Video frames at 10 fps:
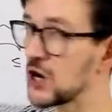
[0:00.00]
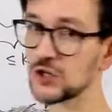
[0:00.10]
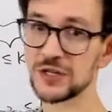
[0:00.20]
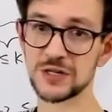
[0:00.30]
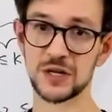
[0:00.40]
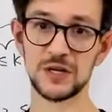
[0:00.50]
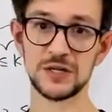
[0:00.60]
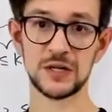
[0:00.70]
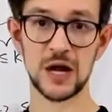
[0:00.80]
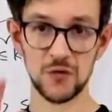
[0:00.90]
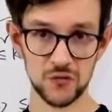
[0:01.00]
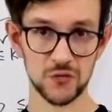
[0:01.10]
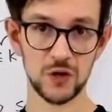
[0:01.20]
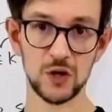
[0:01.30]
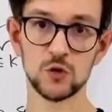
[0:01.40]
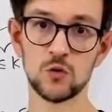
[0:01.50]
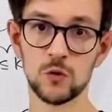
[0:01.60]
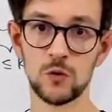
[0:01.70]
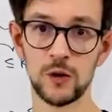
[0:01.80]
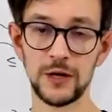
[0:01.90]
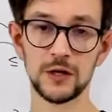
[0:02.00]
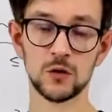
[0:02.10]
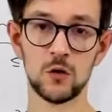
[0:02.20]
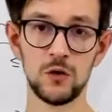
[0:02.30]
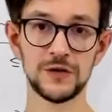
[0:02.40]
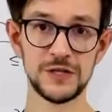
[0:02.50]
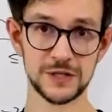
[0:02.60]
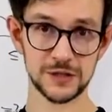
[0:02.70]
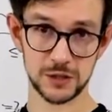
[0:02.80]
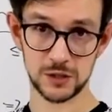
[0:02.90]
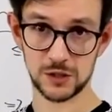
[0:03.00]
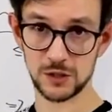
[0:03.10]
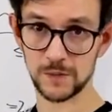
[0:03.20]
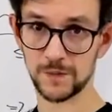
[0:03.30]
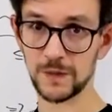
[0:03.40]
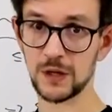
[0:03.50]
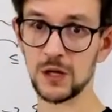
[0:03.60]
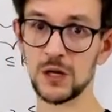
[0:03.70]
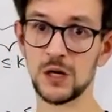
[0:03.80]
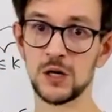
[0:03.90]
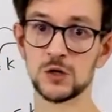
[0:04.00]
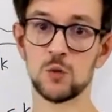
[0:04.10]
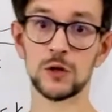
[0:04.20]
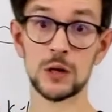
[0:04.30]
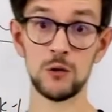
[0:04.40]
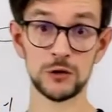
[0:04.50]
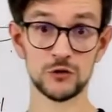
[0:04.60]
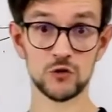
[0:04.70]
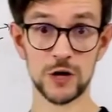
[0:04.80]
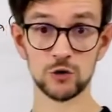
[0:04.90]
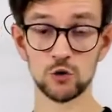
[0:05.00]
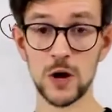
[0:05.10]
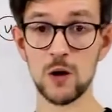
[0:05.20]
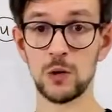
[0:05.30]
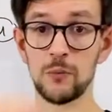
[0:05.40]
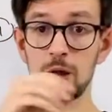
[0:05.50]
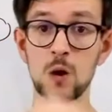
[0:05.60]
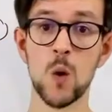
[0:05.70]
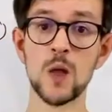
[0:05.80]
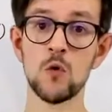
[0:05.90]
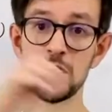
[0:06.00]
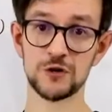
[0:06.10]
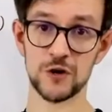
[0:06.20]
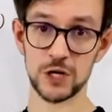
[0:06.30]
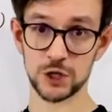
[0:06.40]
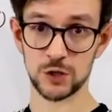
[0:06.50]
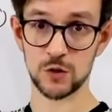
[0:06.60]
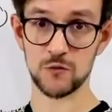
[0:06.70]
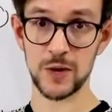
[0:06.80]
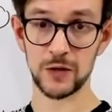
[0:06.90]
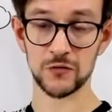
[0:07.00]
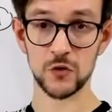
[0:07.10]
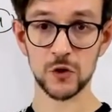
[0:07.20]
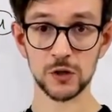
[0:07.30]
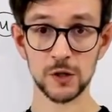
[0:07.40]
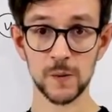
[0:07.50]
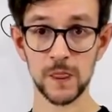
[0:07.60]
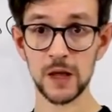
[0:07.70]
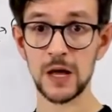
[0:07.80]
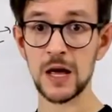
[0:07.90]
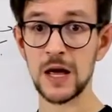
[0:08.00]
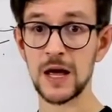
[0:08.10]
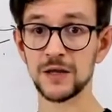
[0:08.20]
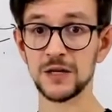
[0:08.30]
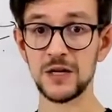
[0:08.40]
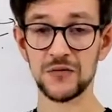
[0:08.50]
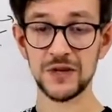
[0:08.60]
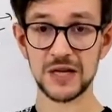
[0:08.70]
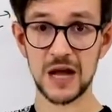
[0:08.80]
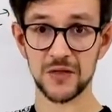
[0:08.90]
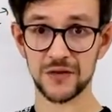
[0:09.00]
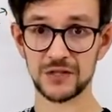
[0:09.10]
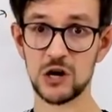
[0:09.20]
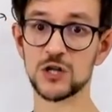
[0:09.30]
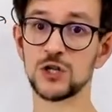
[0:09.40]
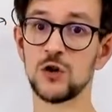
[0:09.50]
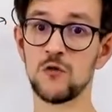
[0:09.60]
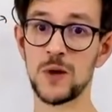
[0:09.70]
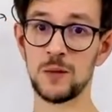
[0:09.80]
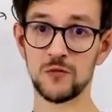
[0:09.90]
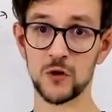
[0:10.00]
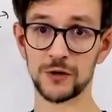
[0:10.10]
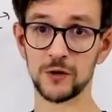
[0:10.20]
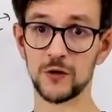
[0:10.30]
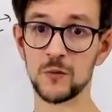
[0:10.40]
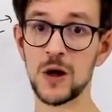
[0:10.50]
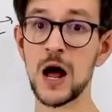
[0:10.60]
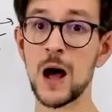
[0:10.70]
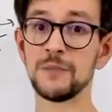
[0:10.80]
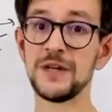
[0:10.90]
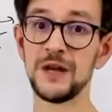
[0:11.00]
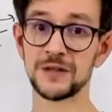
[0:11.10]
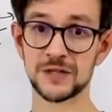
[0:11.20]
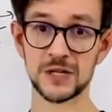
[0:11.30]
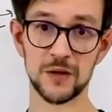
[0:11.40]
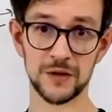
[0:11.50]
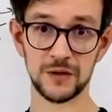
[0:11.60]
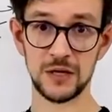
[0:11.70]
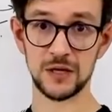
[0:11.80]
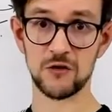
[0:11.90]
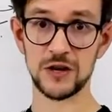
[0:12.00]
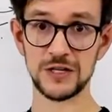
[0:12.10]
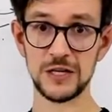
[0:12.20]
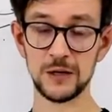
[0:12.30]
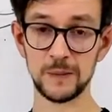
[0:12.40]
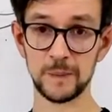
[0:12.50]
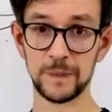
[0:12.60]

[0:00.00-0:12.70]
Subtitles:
iterations is enough to calculate all the distances. So what I will try to do, I will apply one more iteration of Bellman-Ford, and if this nth iteration of Bellman-Ford algorithm updates something in array D,